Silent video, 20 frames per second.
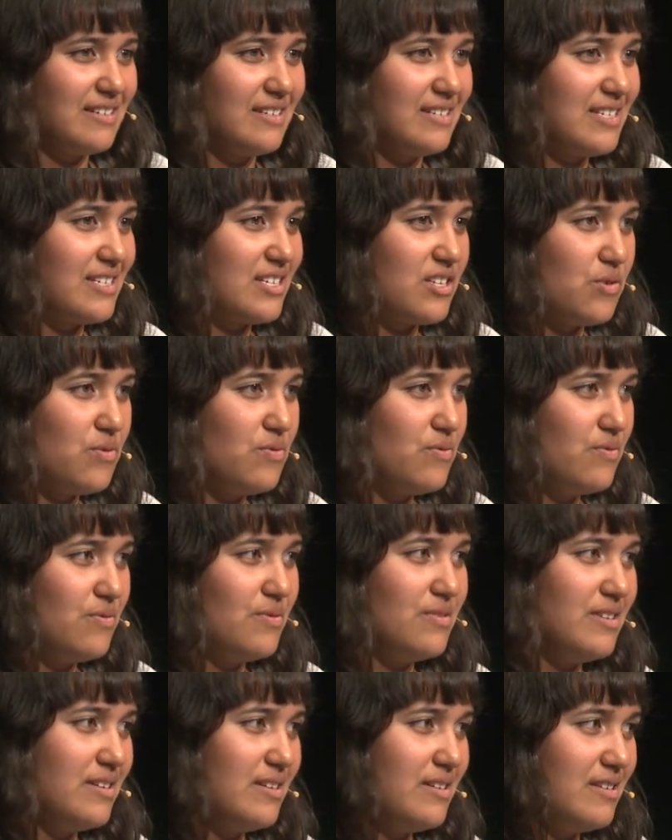It's so
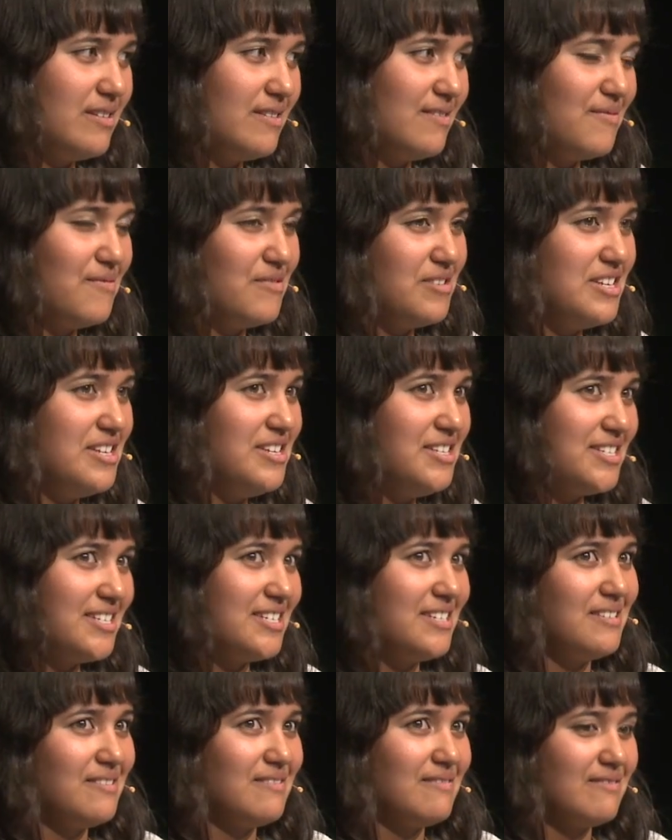
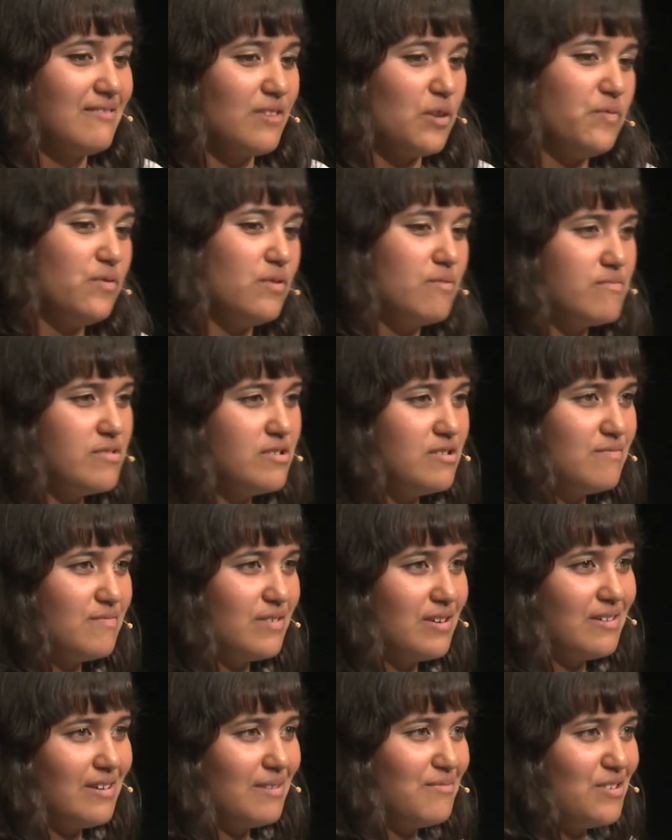easy, not for me,
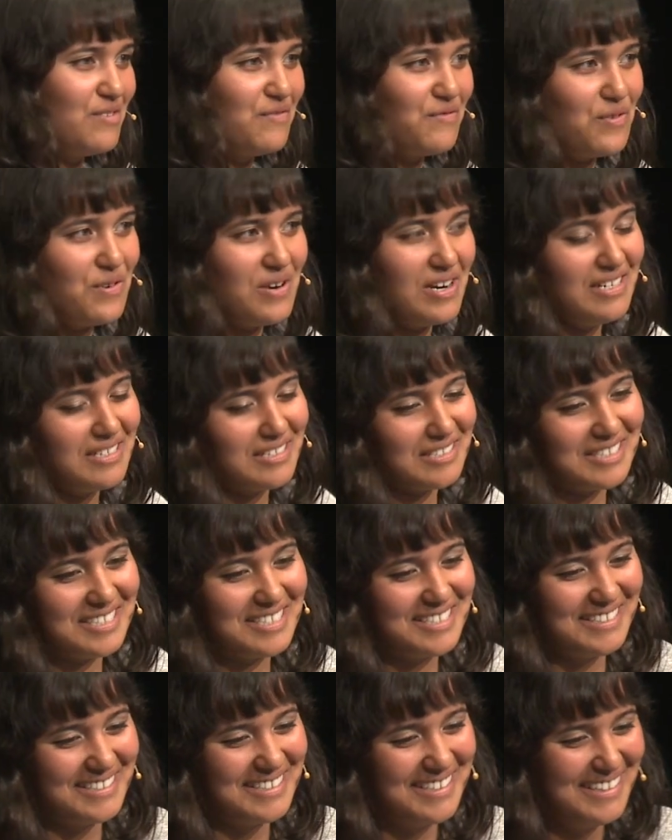but I mean for
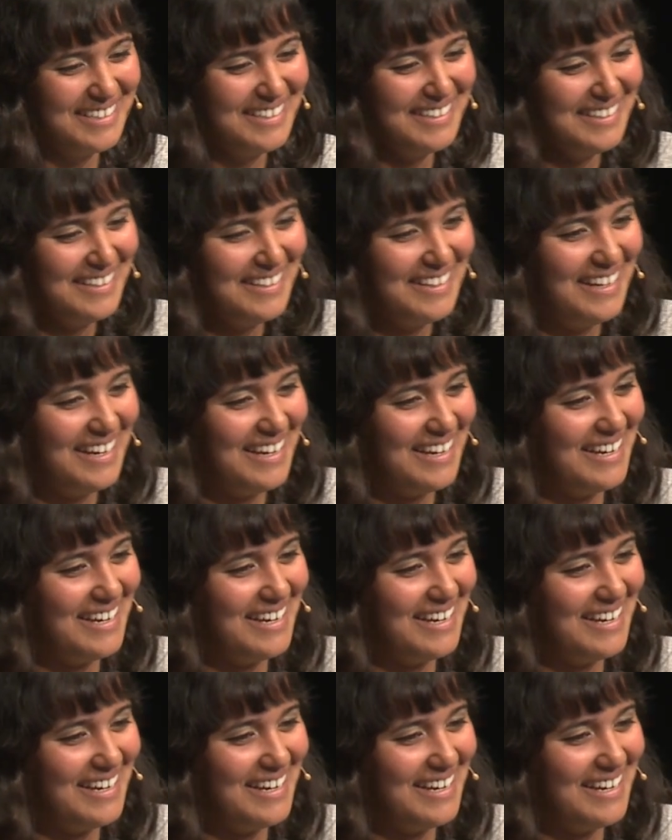us.